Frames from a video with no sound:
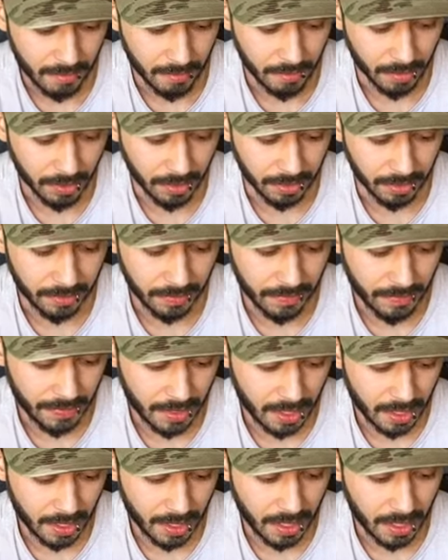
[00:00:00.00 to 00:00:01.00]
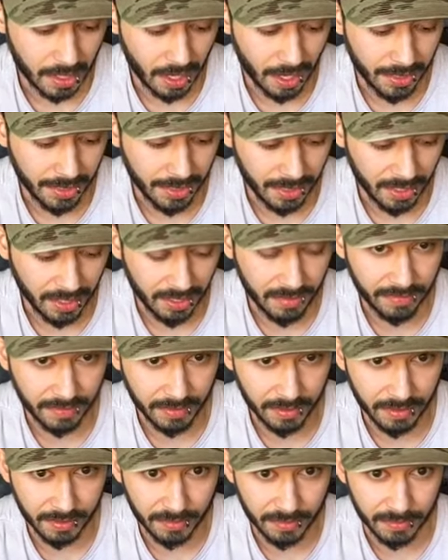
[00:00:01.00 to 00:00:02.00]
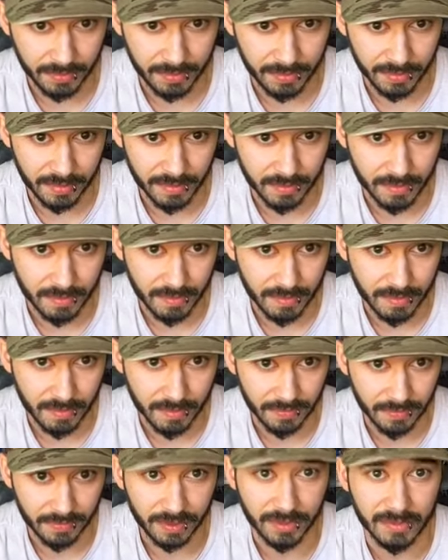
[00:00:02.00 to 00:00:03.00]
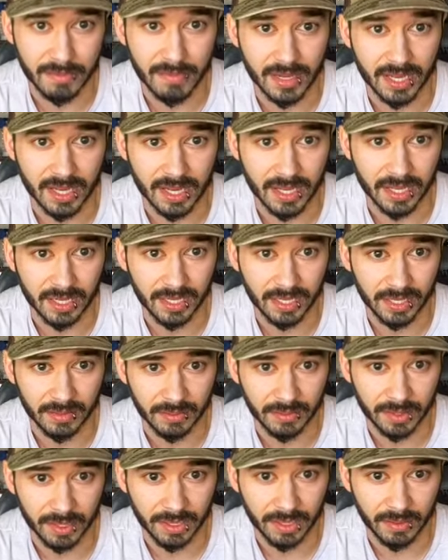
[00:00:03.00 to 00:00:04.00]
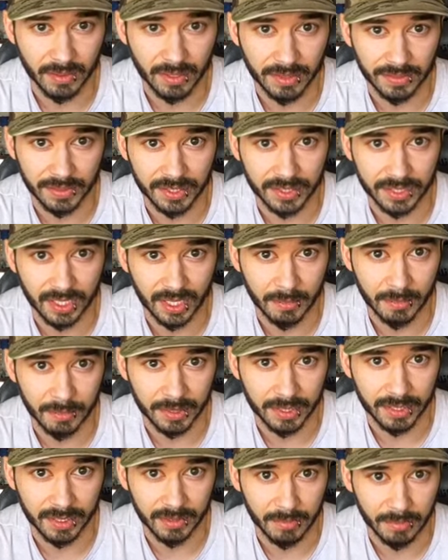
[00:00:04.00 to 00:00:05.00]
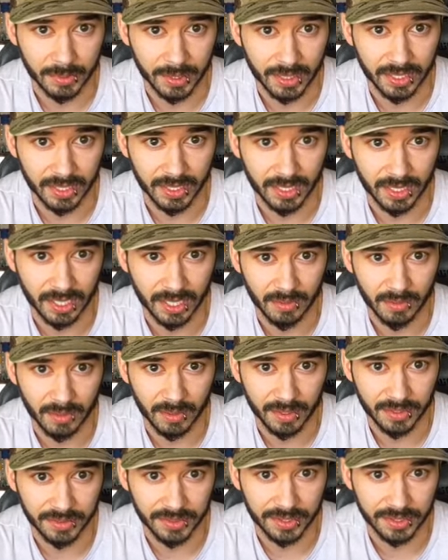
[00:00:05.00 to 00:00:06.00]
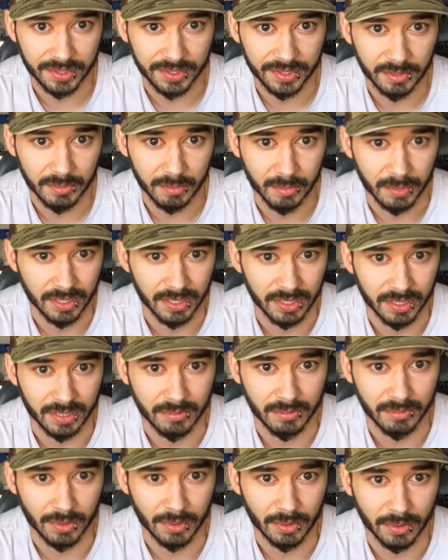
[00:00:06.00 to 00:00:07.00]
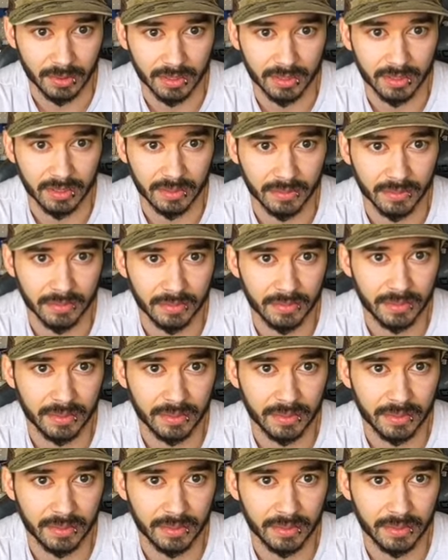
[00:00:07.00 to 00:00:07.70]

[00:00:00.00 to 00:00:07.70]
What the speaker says: But I think for me and what I want this company to be, I want this to be more of,